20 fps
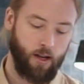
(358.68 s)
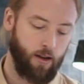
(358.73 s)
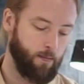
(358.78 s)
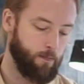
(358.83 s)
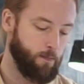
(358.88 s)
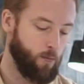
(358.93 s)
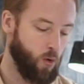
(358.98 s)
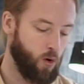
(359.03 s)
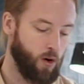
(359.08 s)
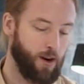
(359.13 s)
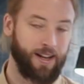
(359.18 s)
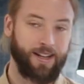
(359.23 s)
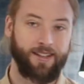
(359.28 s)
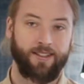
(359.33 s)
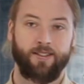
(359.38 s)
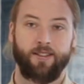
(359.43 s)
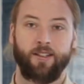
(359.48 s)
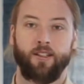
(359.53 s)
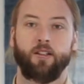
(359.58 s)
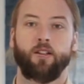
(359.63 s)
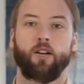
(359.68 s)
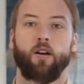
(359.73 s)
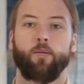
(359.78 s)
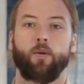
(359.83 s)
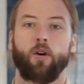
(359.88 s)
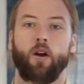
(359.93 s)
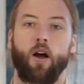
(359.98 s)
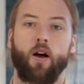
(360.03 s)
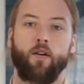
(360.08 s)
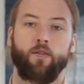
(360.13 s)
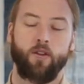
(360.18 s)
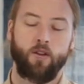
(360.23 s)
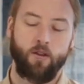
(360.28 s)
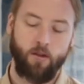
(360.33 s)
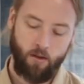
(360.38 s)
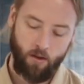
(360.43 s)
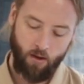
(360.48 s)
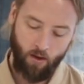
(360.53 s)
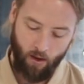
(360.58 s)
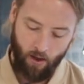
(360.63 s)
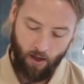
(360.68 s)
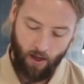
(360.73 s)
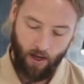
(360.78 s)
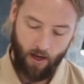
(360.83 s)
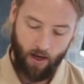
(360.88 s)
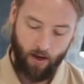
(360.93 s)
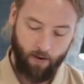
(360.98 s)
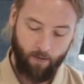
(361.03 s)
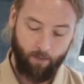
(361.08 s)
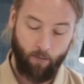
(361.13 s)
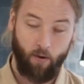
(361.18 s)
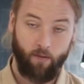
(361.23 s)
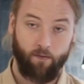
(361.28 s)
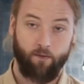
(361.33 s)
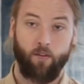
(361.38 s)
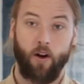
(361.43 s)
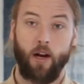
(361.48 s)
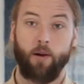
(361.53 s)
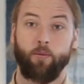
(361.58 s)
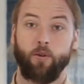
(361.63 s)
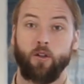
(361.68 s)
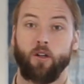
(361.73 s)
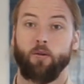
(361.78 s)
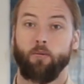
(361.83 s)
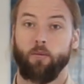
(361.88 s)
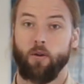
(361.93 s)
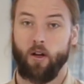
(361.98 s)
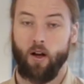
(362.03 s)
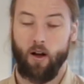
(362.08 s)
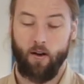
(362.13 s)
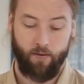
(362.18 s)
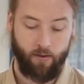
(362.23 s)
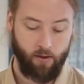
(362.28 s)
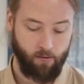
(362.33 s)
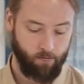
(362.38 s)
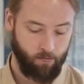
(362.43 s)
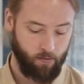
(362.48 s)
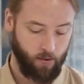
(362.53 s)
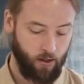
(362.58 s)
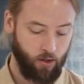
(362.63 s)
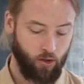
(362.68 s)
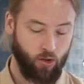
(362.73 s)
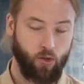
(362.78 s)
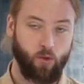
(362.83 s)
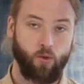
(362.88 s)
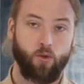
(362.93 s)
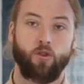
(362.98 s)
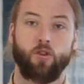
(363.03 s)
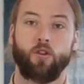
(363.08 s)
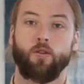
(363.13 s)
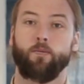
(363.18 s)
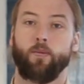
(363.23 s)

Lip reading: a more acidic cup of coffee, a more vibrant cup of coffee, a juicier,